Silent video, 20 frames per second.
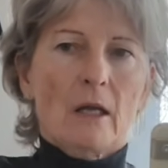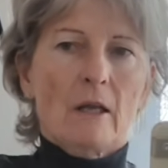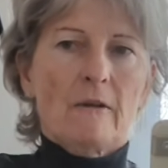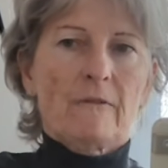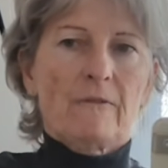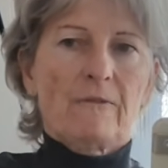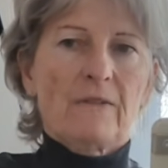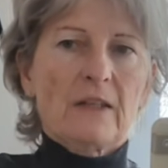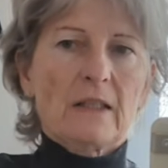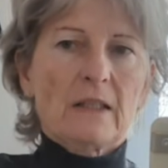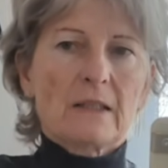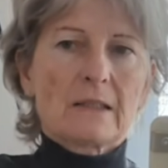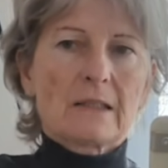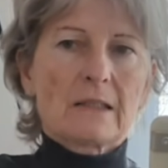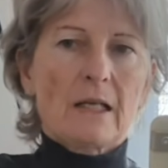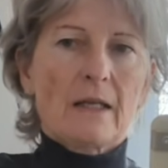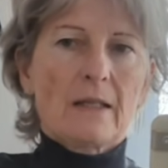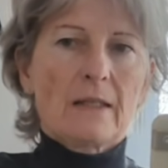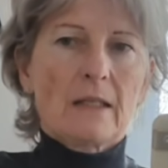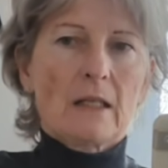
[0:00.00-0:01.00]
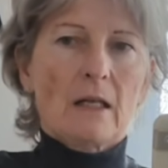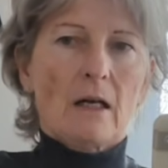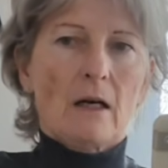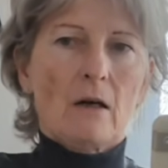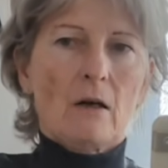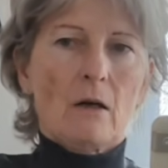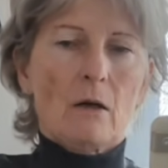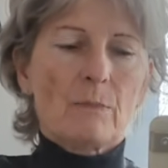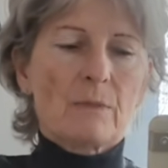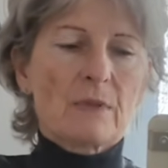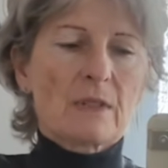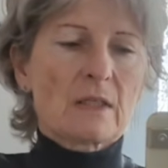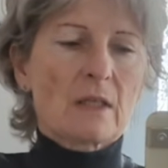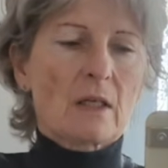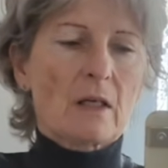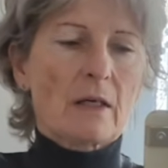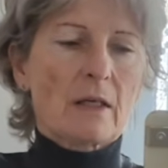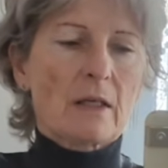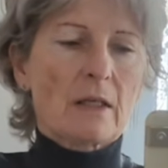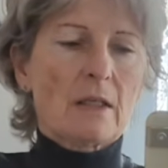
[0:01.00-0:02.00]
it feels like the arm
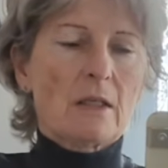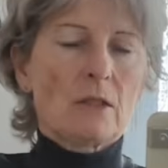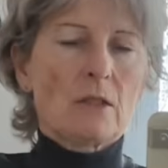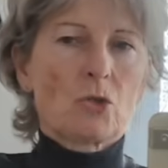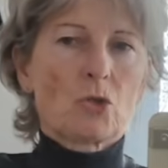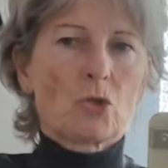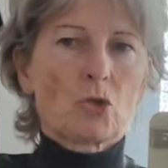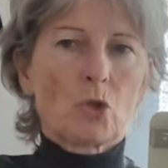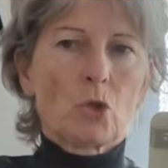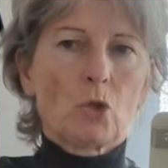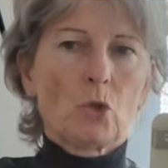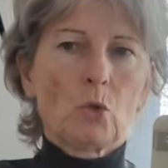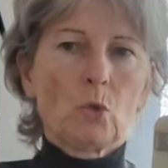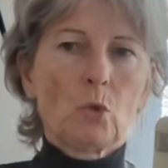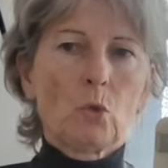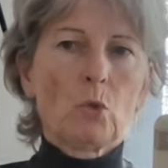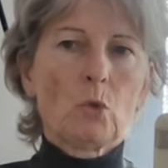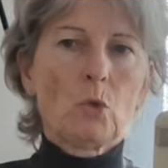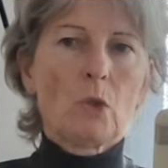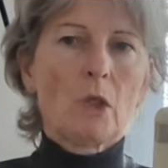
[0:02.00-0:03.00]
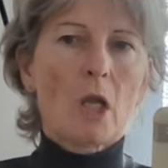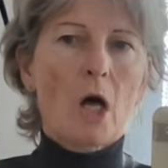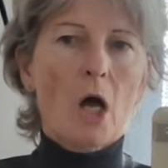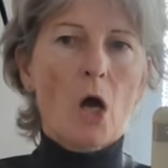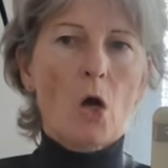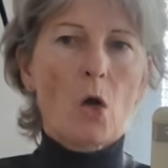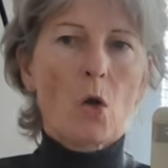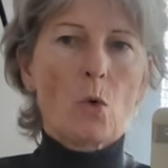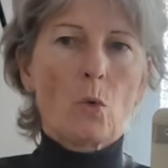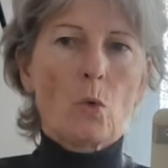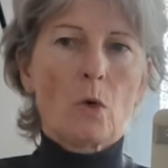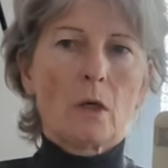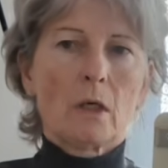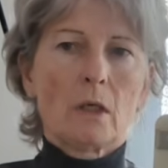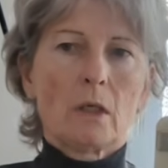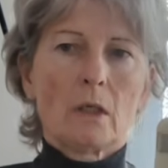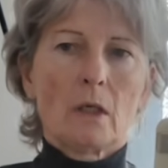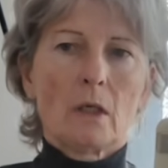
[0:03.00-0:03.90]
side is too low